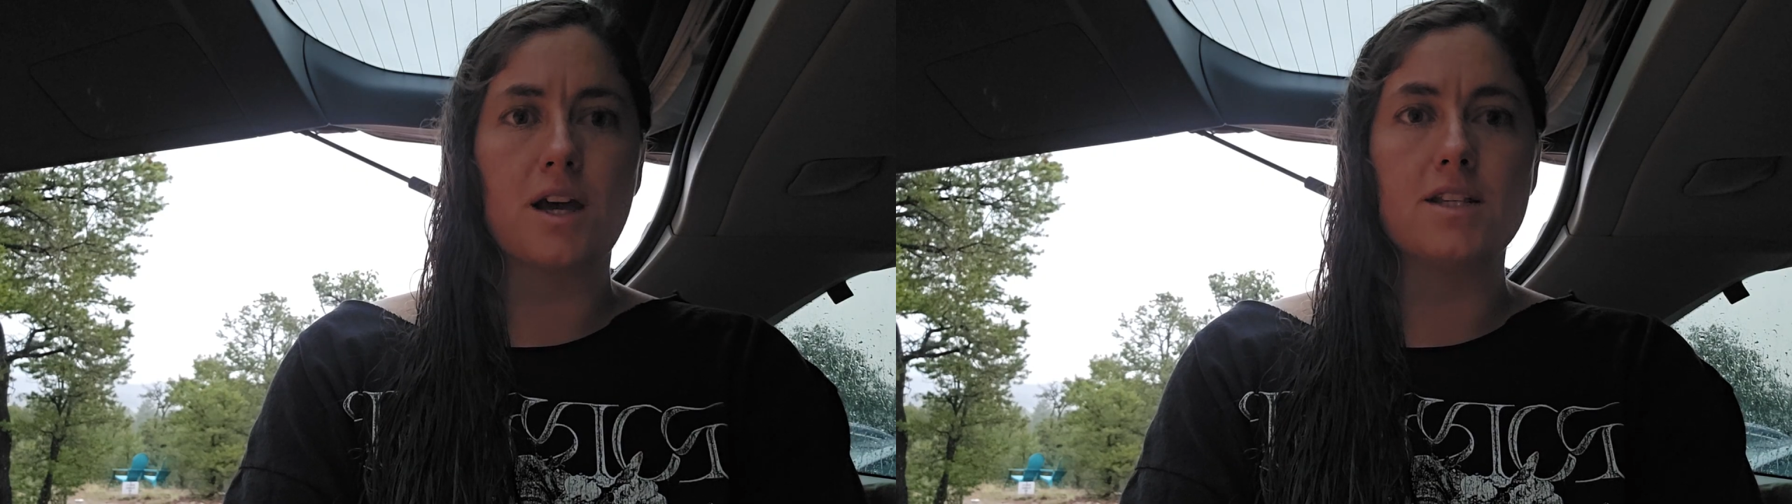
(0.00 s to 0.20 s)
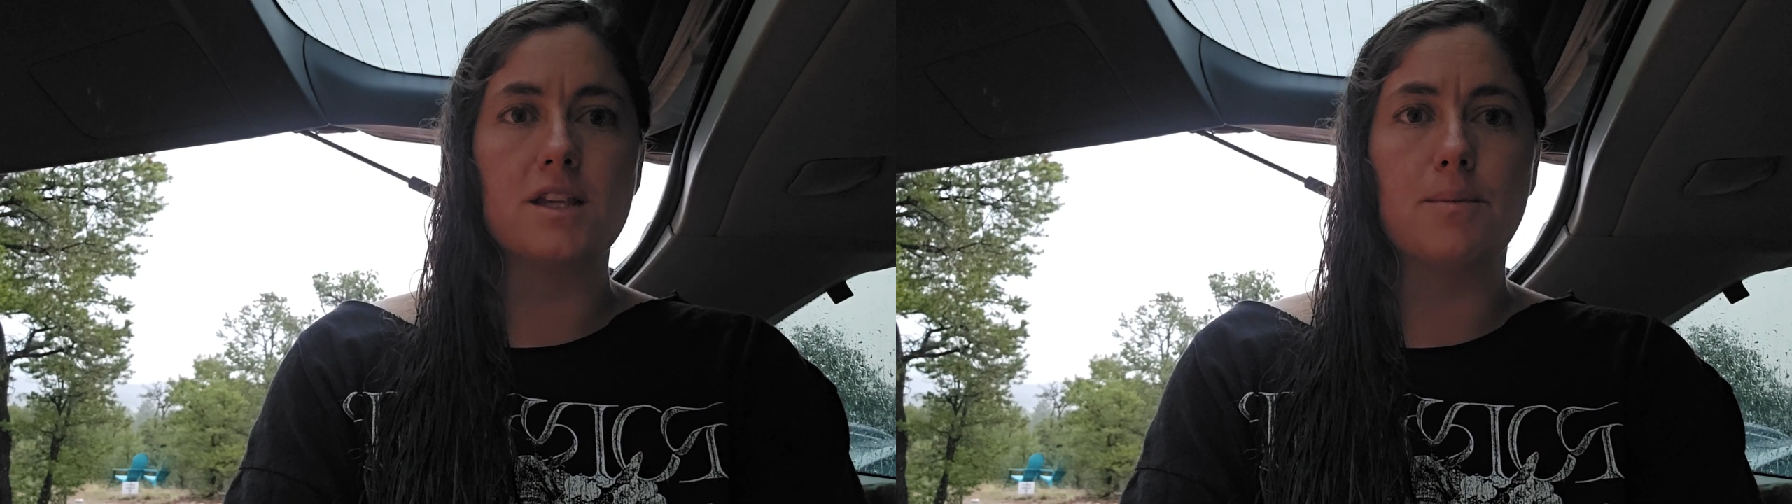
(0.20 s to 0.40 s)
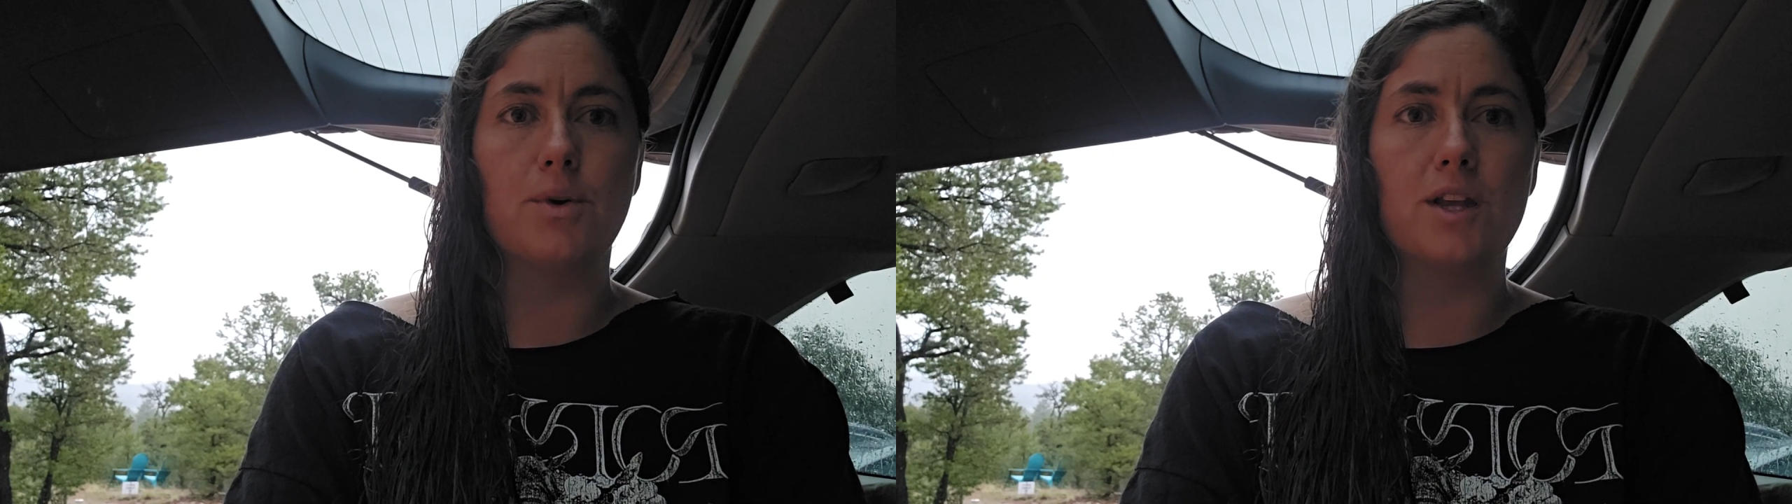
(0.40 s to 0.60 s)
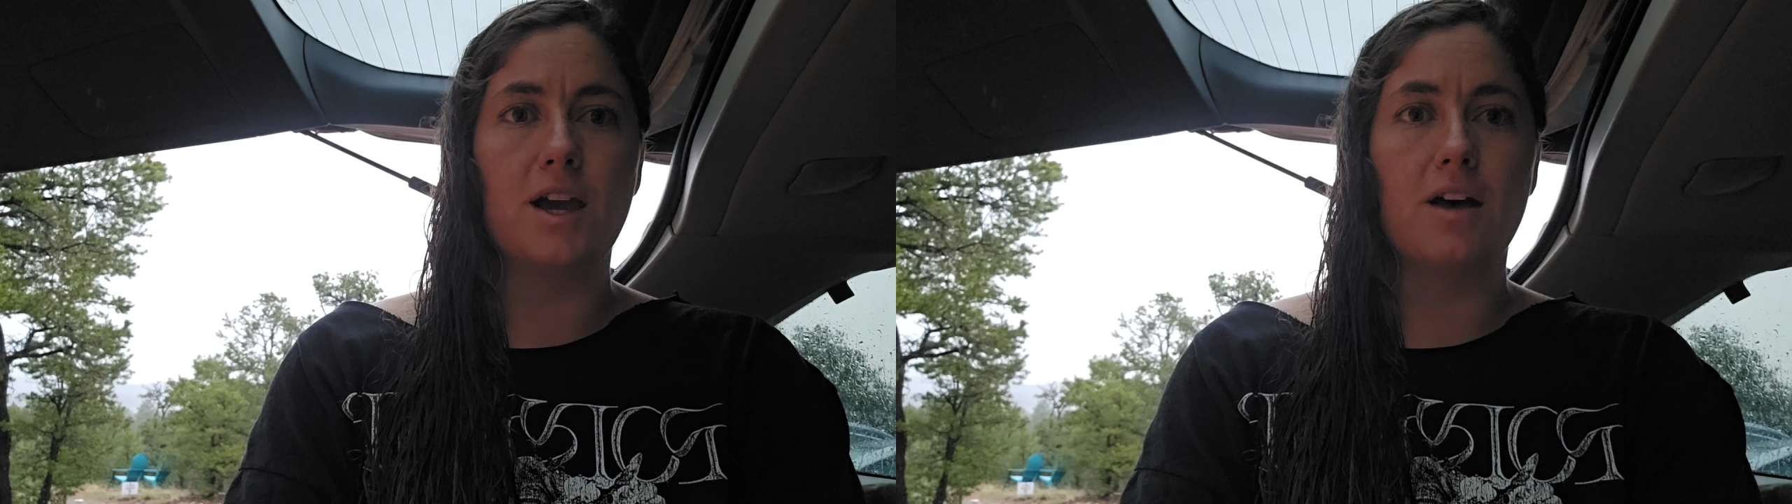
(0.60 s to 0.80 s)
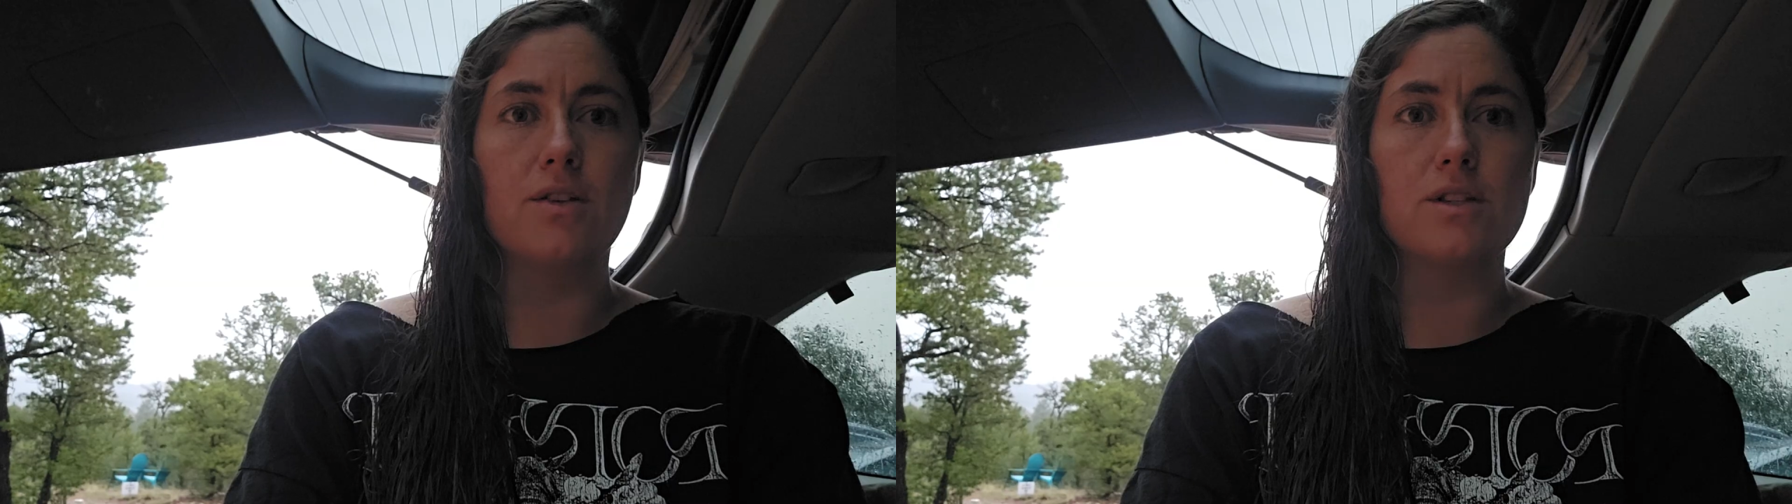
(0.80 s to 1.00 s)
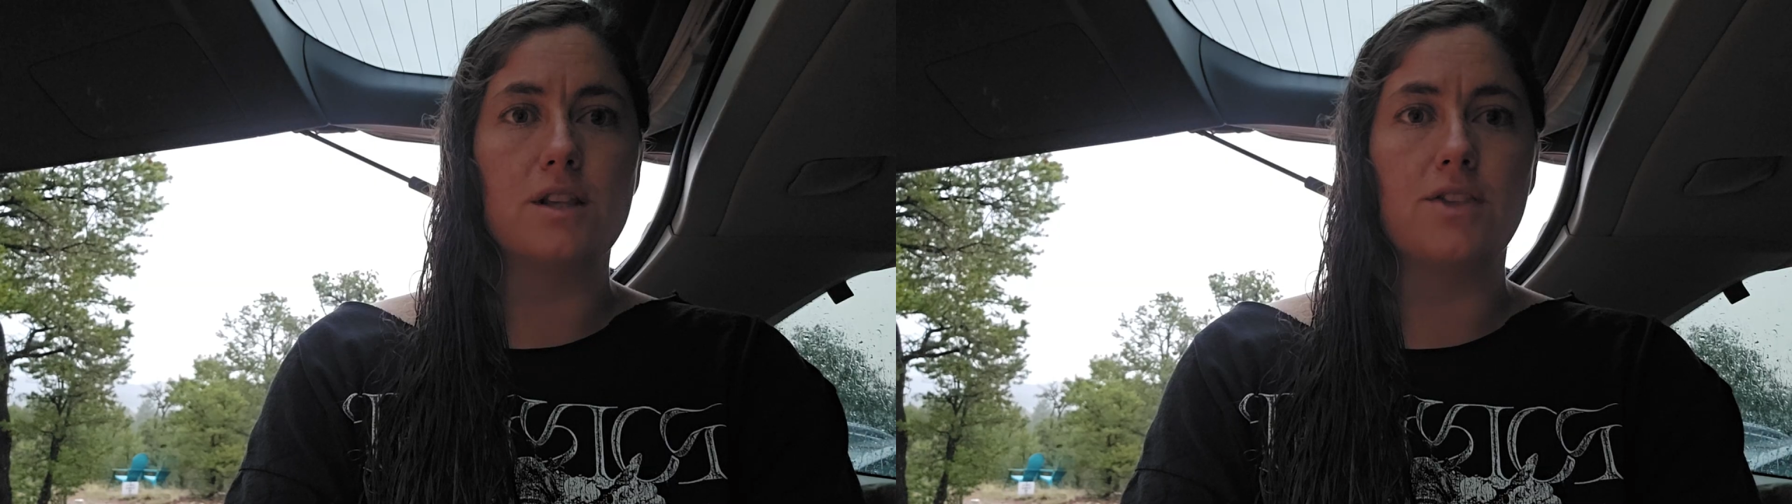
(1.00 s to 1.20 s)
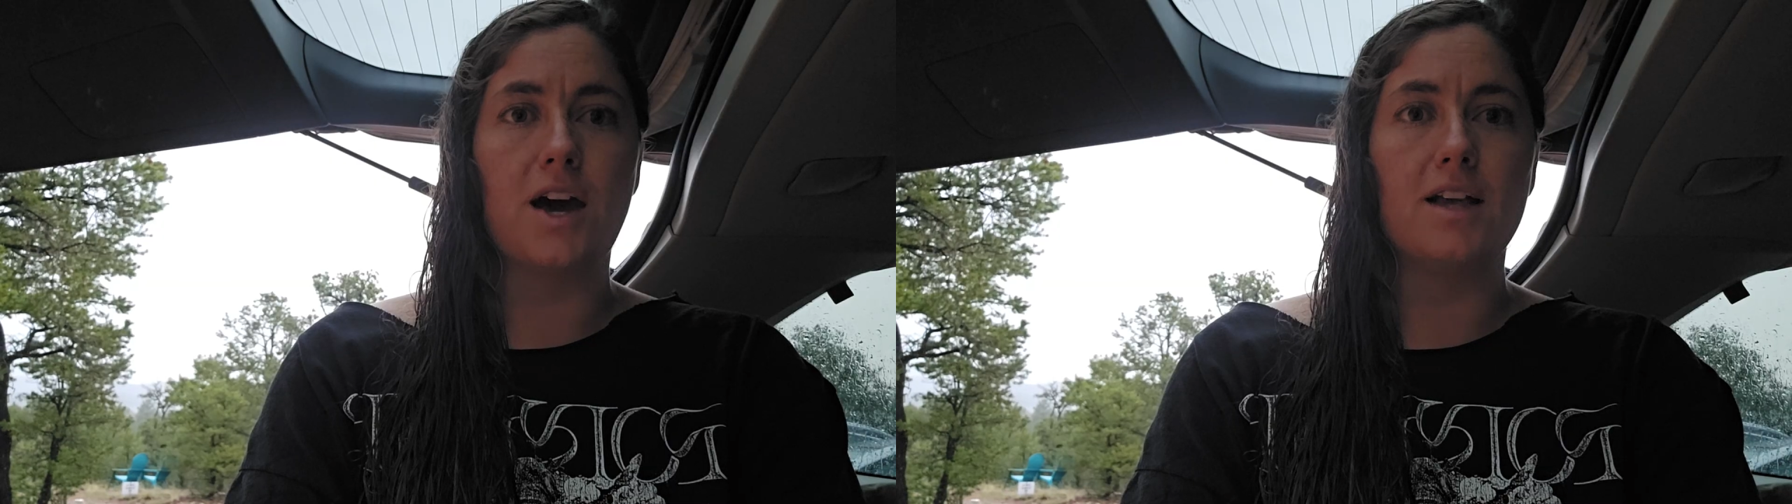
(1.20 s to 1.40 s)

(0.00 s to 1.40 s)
I somebody else in